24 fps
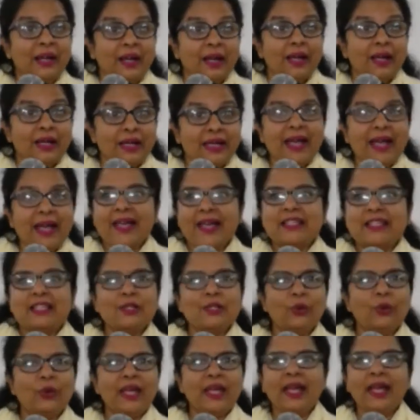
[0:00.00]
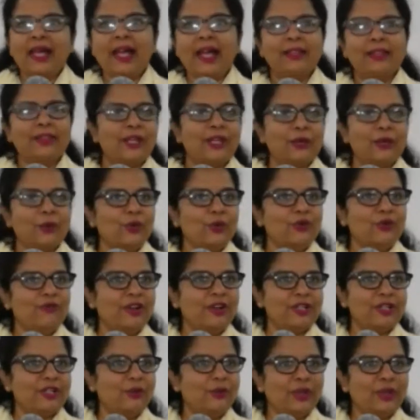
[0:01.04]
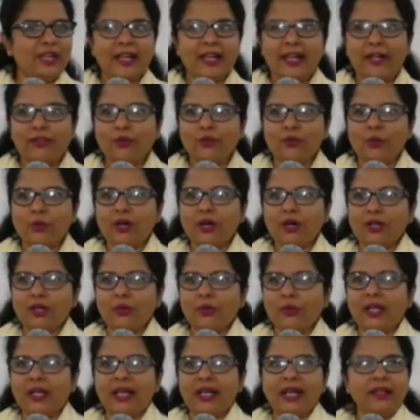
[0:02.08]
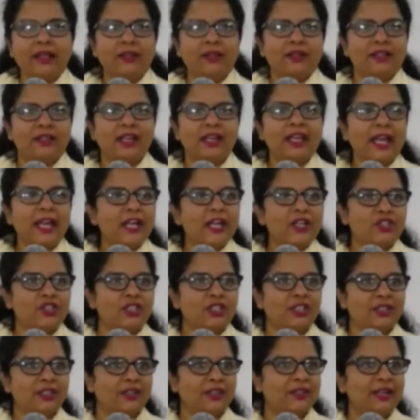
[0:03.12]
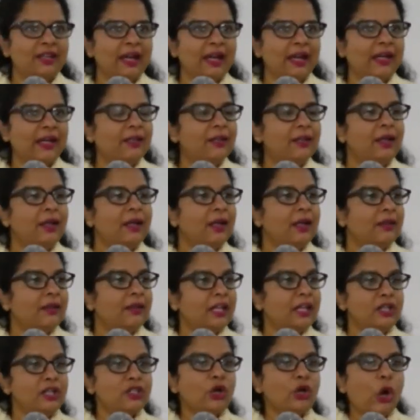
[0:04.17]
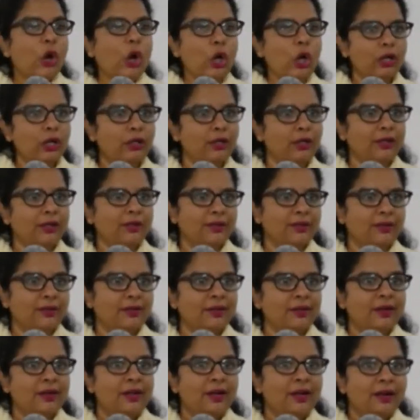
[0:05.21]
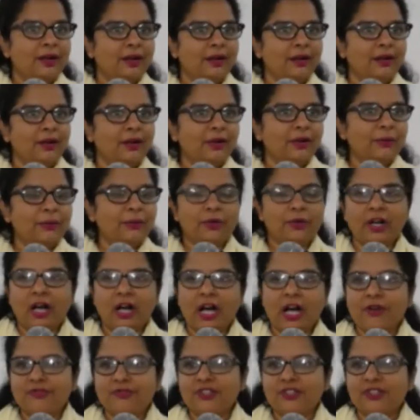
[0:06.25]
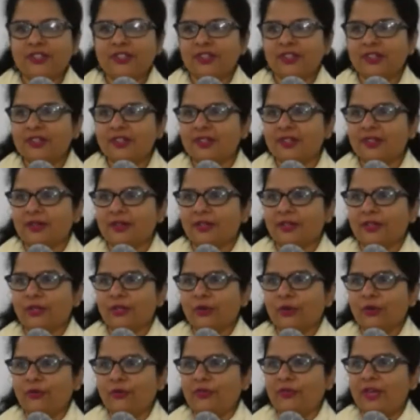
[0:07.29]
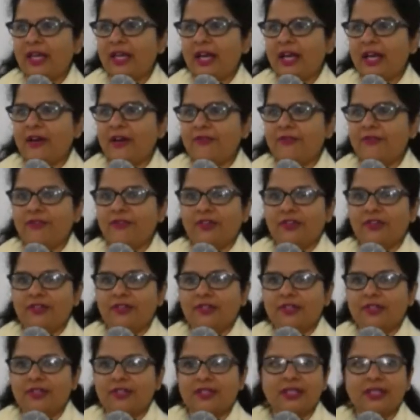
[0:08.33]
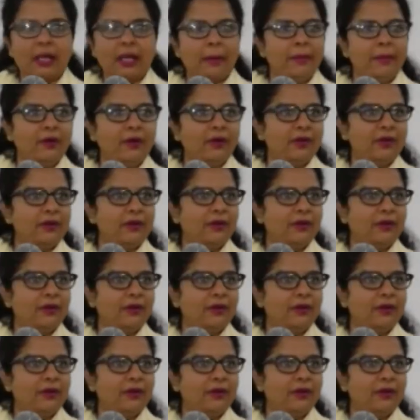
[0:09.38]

Yes, looking at the universe, looking at the world, looking at creation, right? There is order. Uh, after the, you know, we have uh, summer,